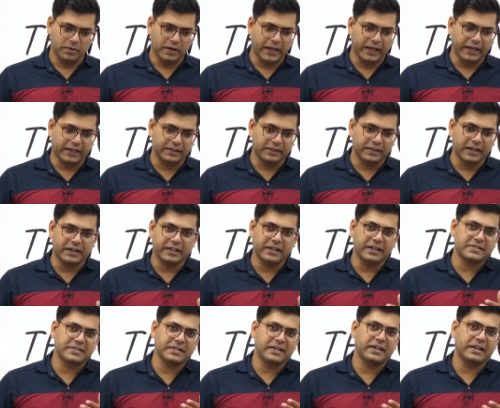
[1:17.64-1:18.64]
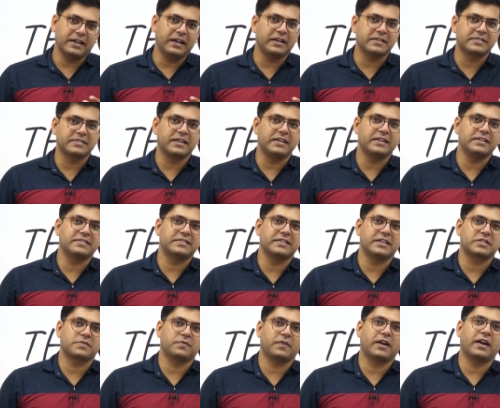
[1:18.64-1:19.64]
like that yes it is the
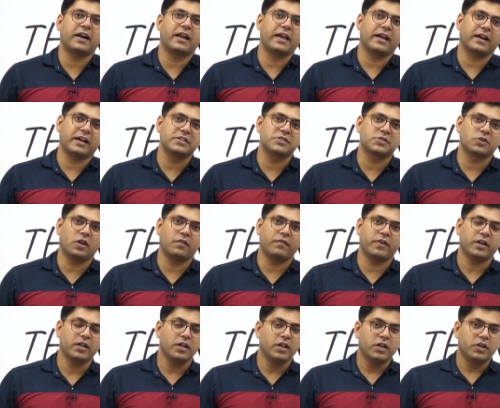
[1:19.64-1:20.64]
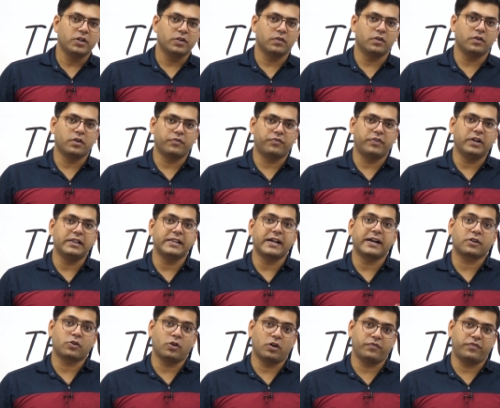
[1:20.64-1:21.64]
easiest one and i can solve it you will not feel
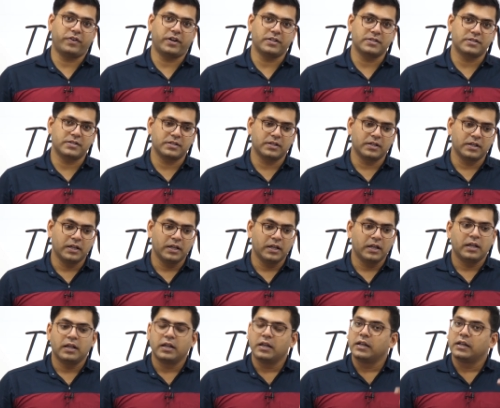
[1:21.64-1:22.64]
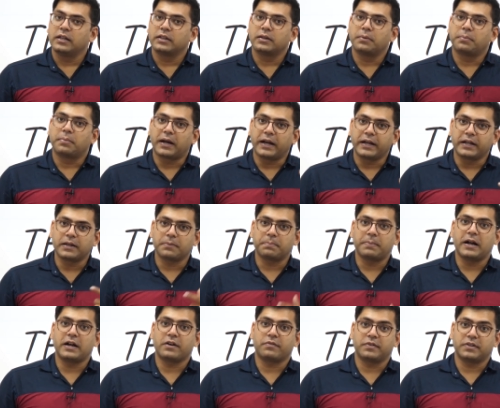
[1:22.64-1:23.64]
that confidence the brighter
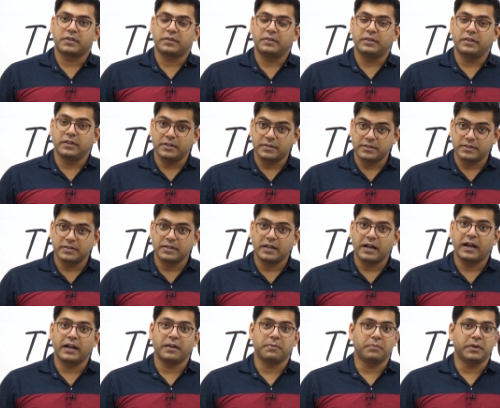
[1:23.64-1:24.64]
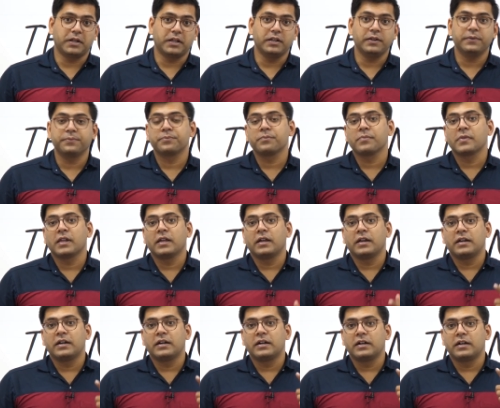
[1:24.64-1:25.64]
part with this i mean
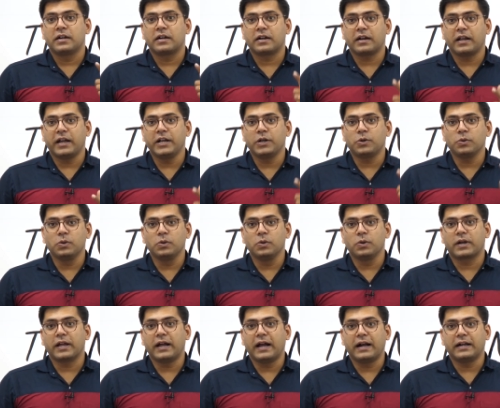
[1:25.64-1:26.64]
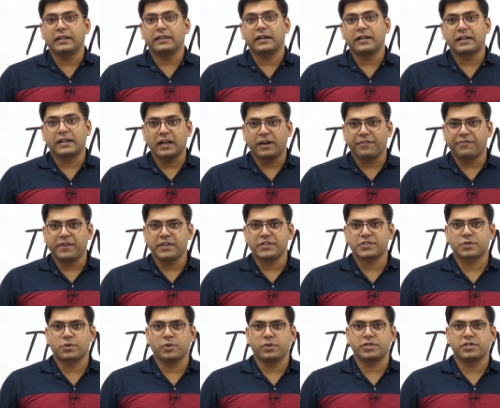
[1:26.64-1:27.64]
try to look at the
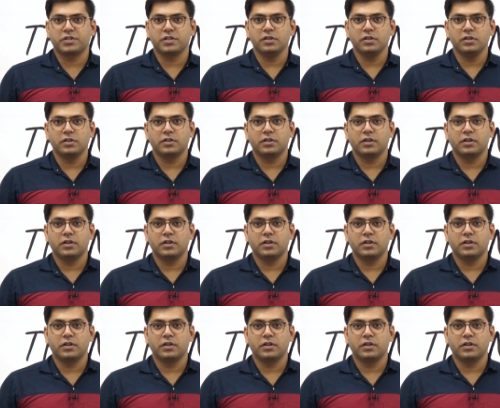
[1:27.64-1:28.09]
toughest question